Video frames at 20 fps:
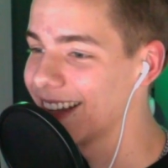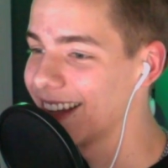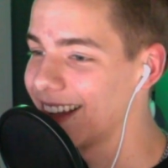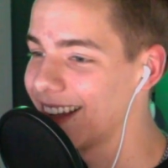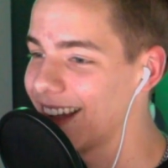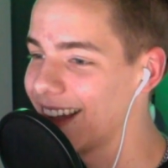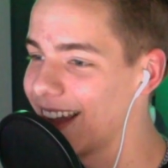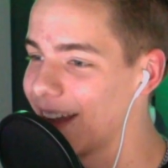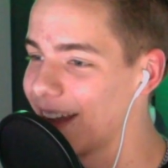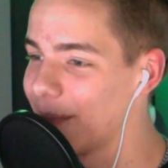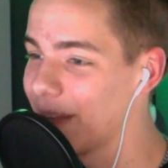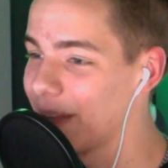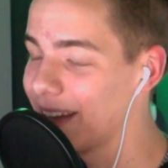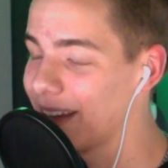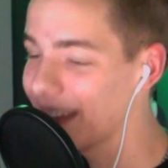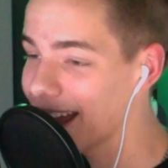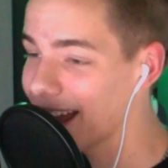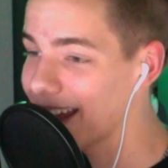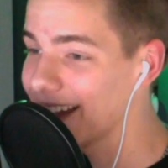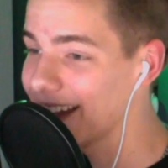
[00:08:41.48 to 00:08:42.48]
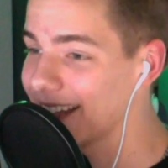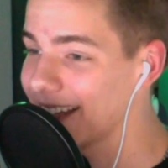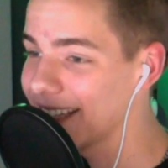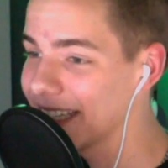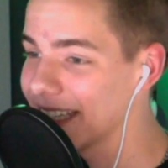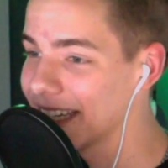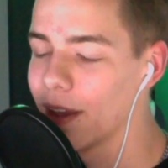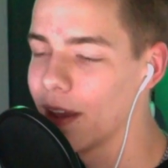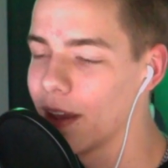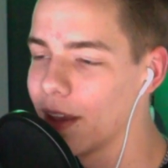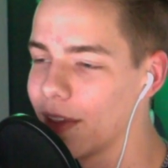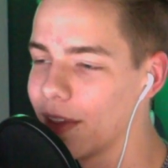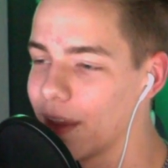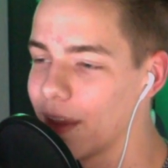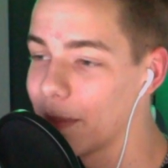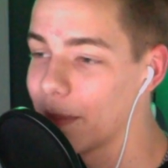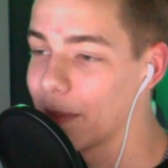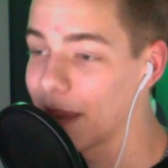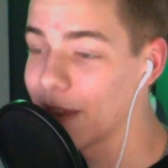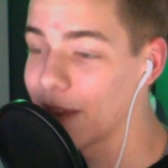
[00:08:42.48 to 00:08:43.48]
and be nice
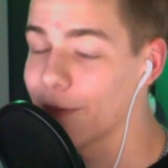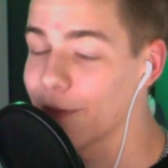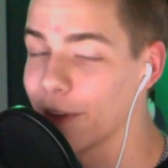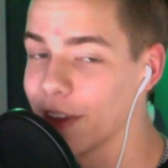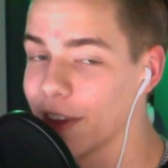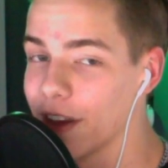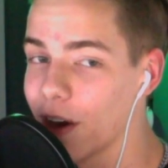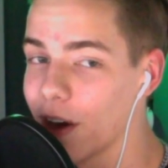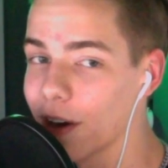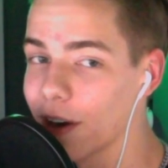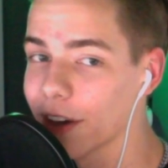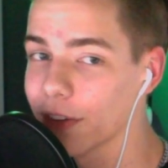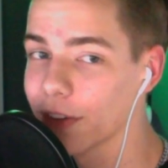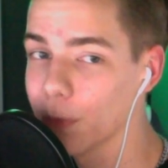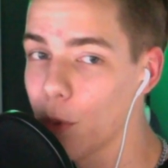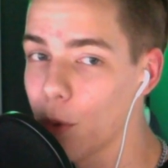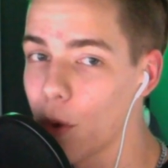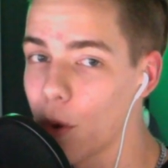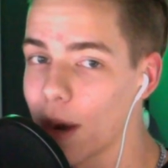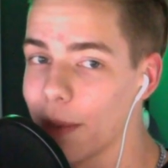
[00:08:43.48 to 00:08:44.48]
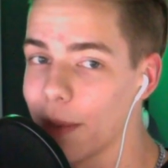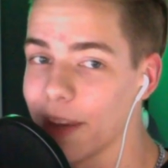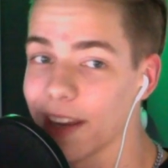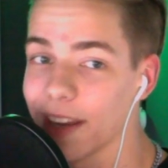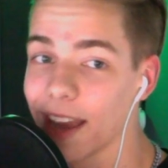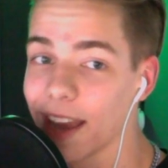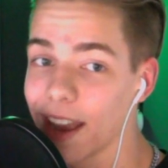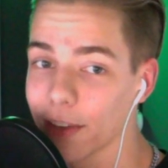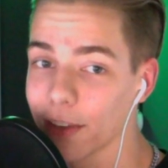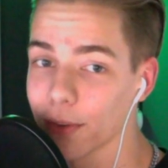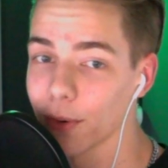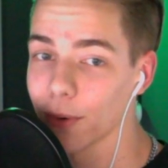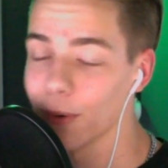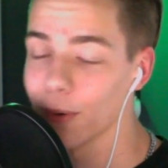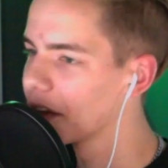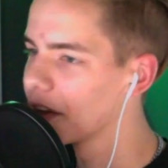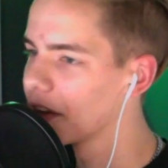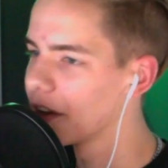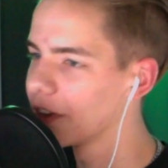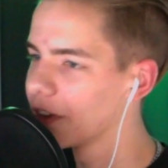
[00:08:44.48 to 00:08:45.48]
than benefit the artist more and be an asshole.
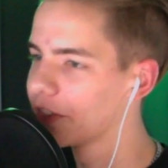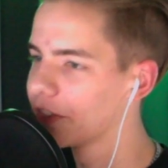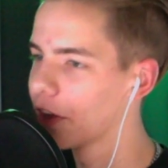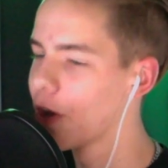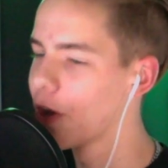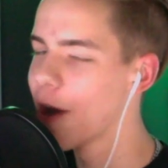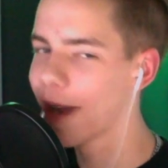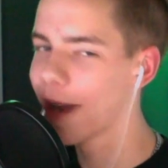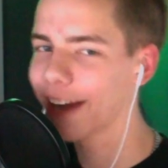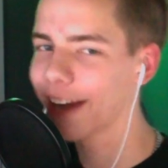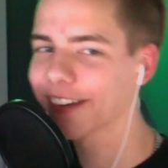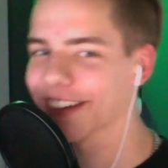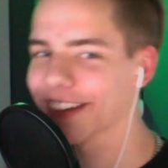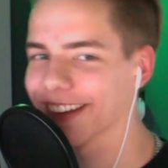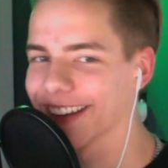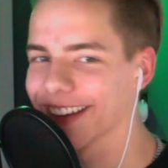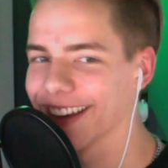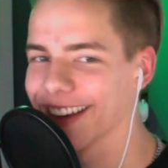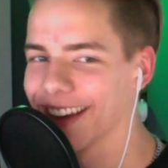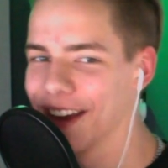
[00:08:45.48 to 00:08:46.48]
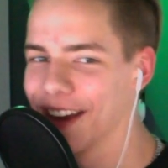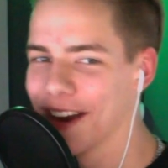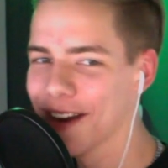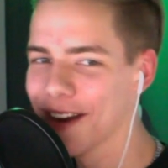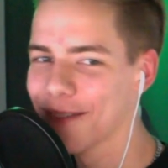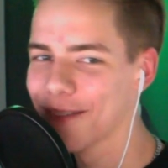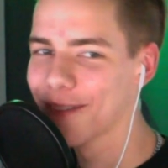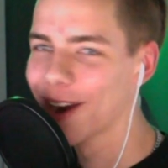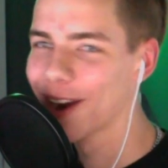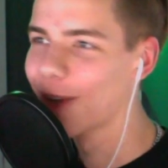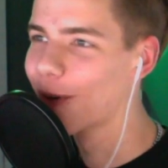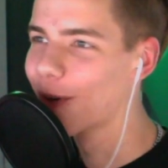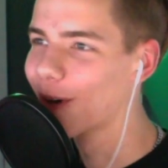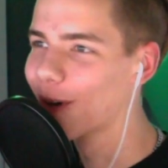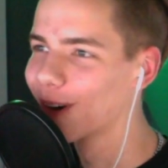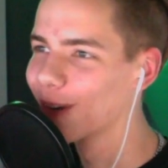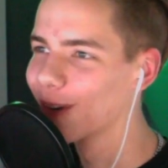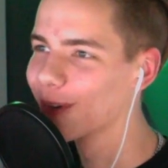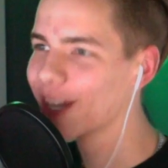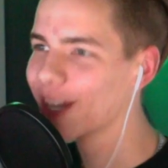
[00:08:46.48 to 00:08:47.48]
So actually,
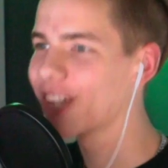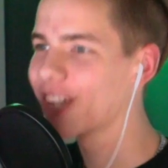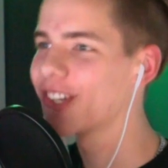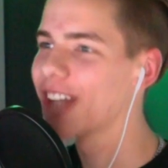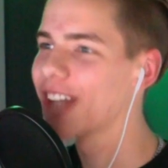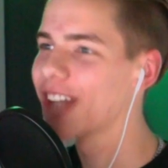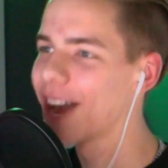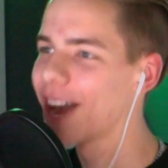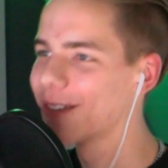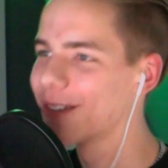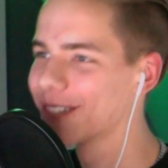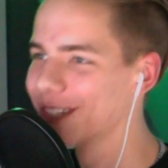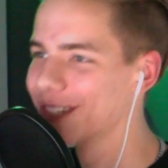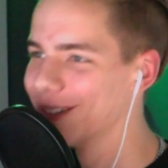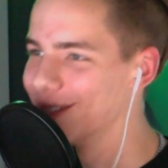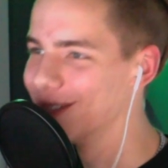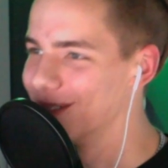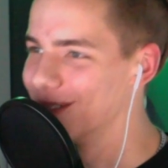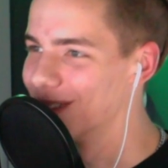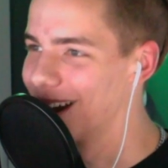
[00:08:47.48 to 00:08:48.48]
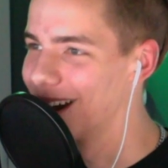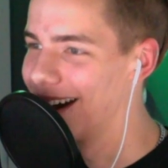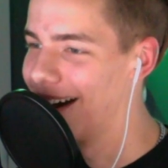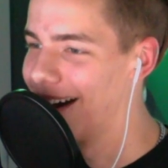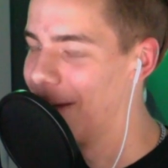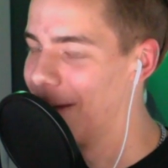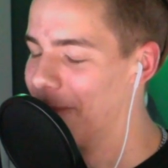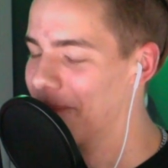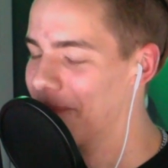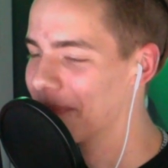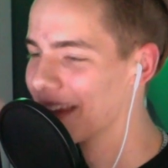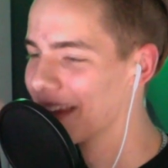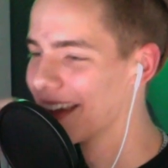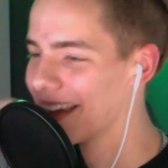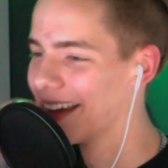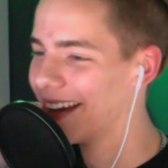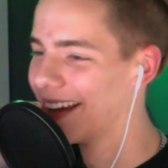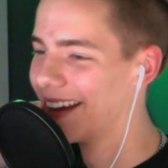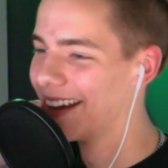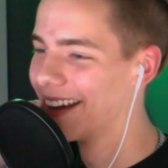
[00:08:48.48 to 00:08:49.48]
RareHorror reached out to
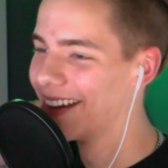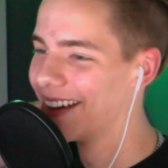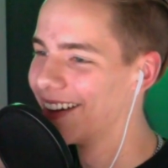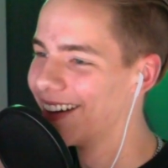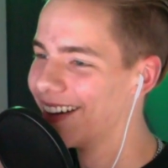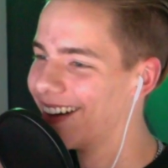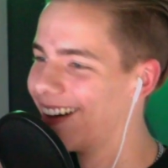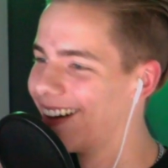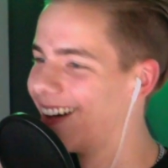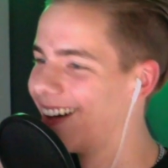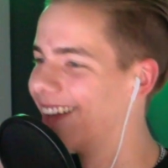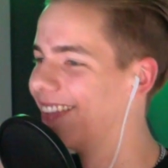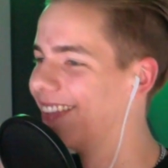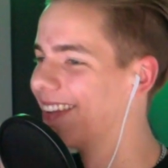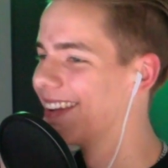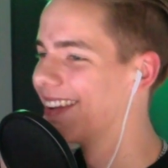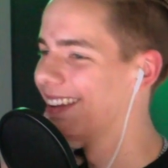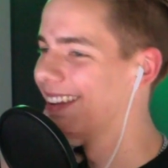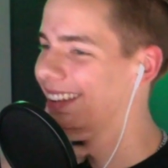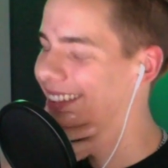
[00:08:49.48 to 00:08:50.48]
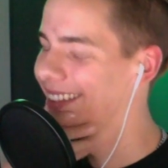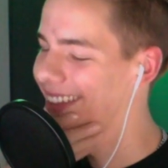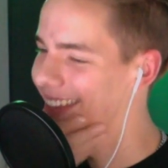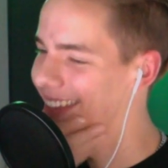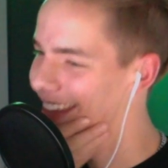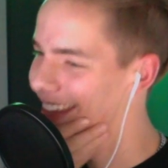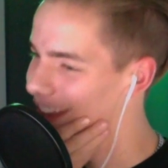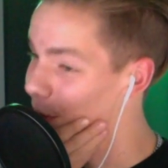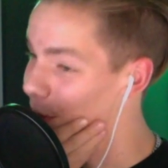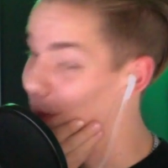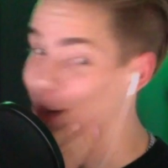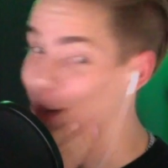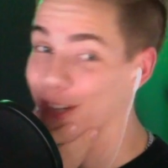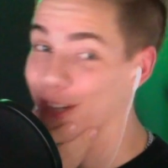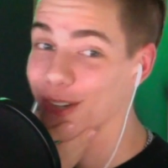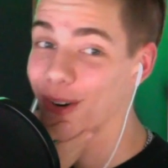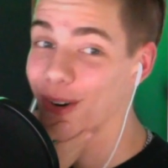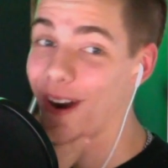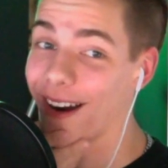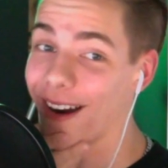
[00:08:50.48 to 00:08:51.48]
the
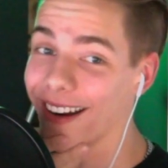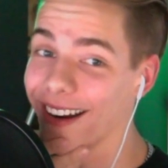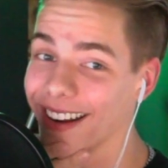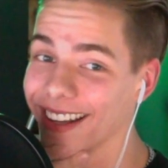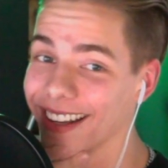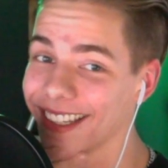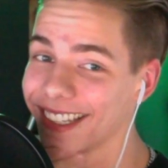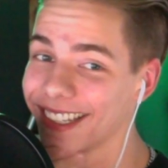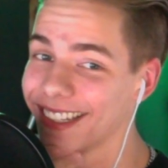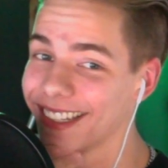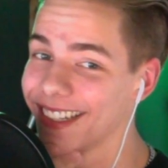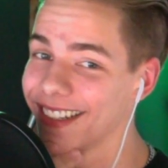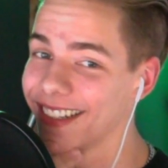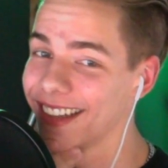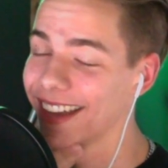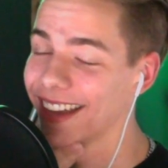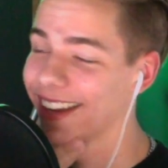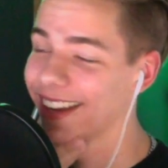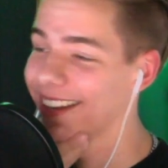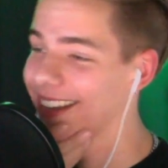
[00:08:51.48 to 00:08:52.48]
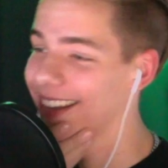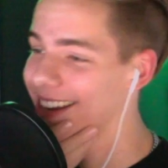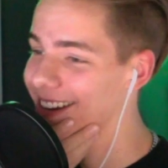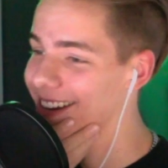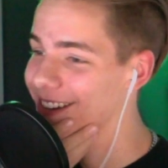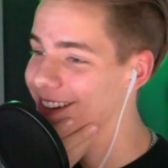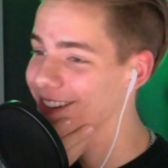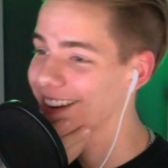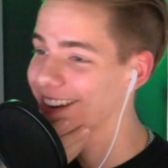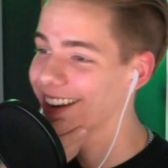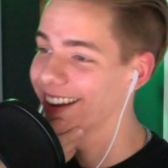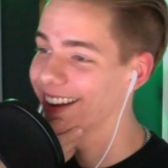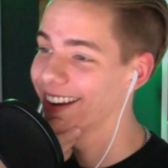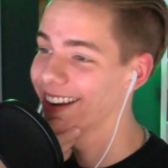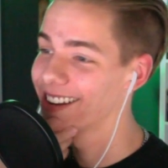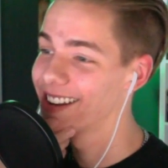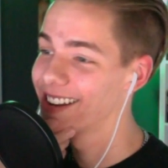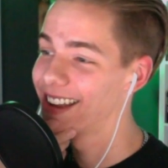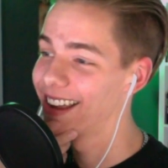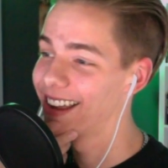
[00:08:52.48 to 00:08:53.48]
original artist that he didn't
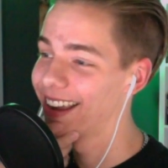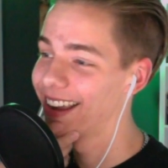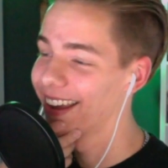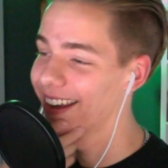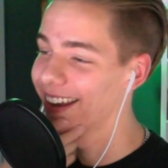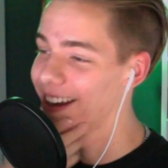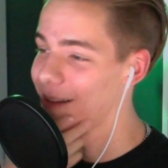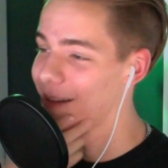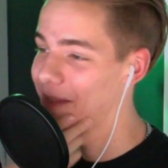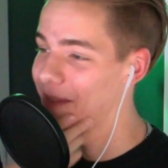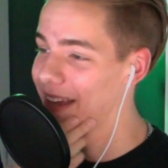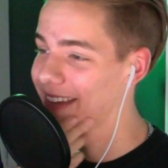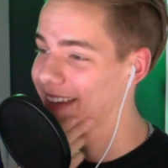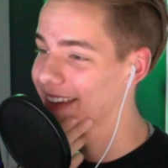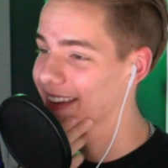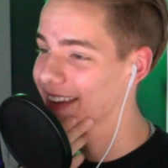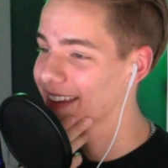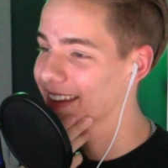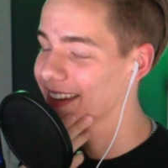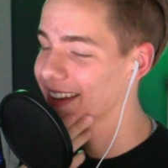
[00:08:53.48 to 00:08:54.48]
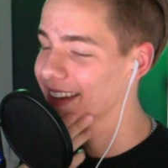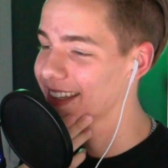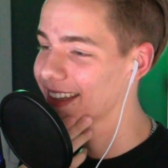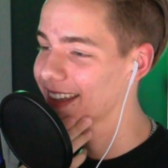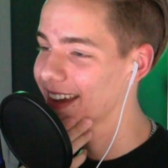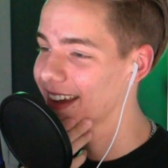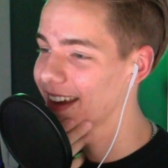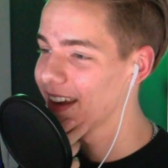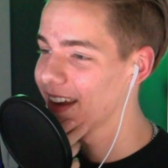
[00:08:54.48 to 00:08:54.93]
credit, and basically he said,